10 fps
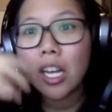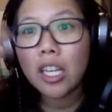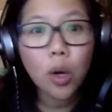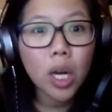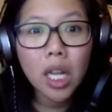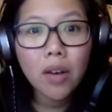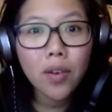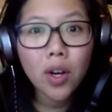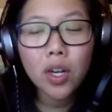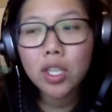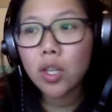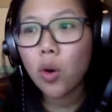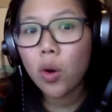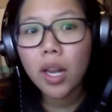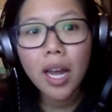yoga lovers
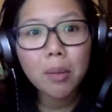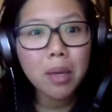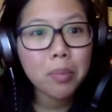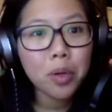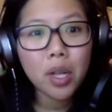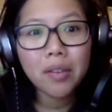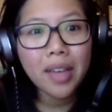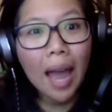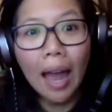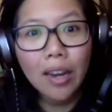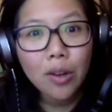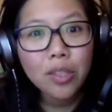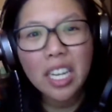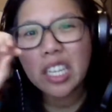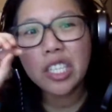or like people who love
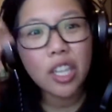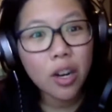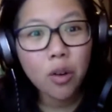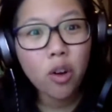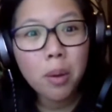candles in general,